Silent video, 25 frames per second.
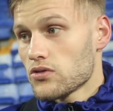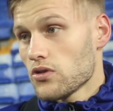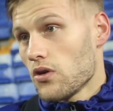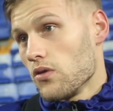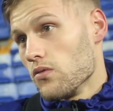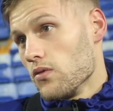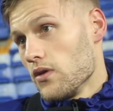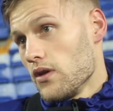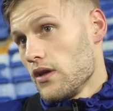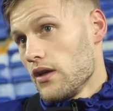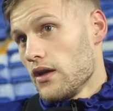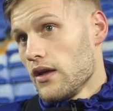
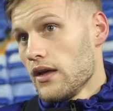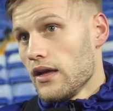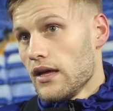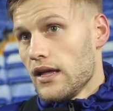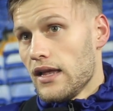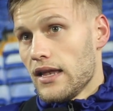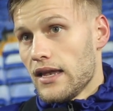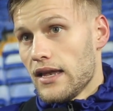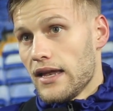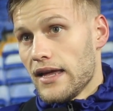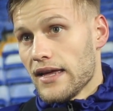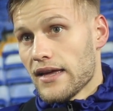So,
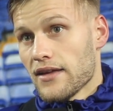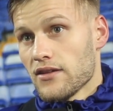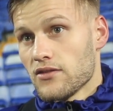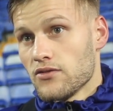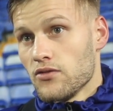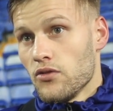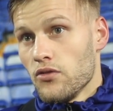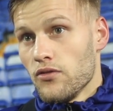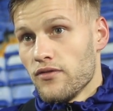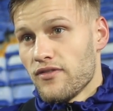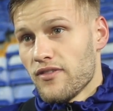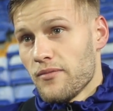like,
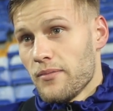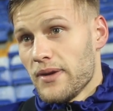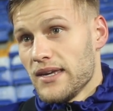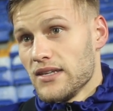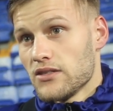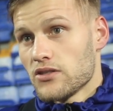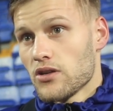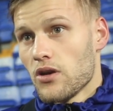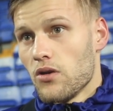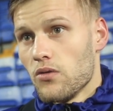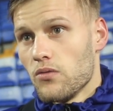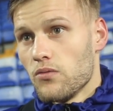it's new for
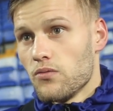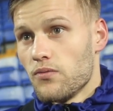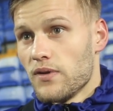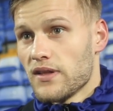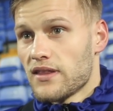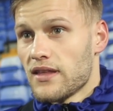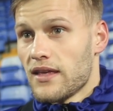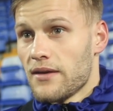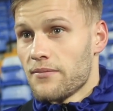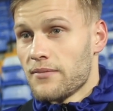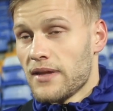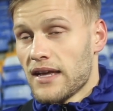me. So
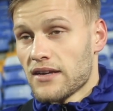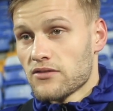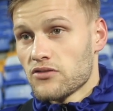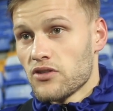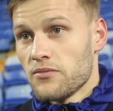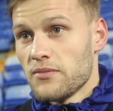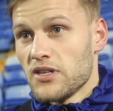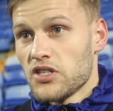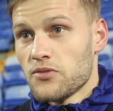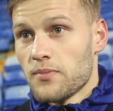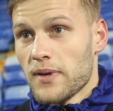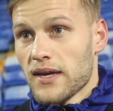with him next
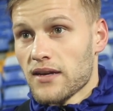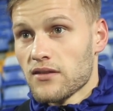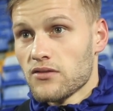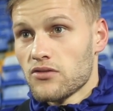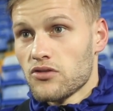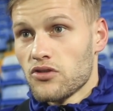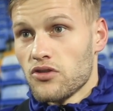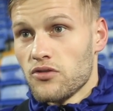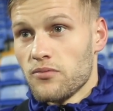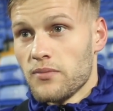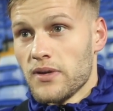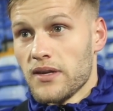to me, speaking
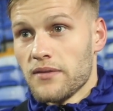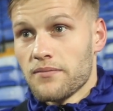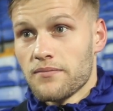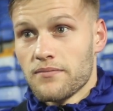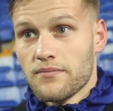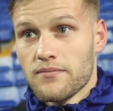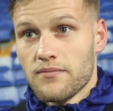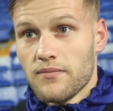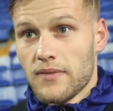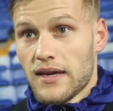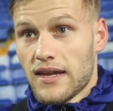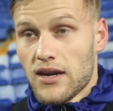to me,
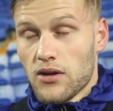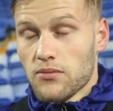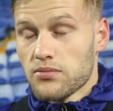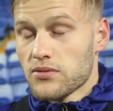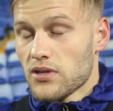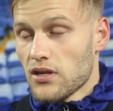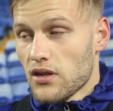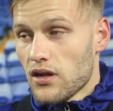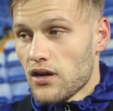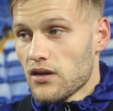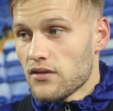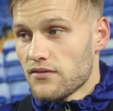it
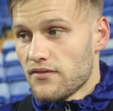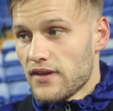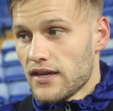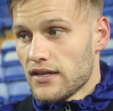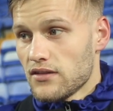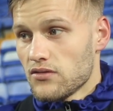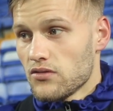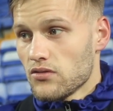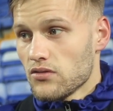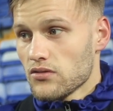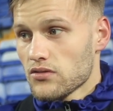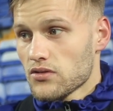helps a lot. It
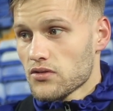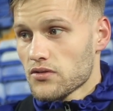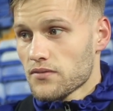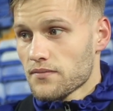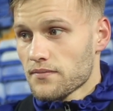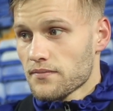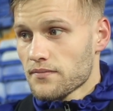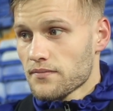really does.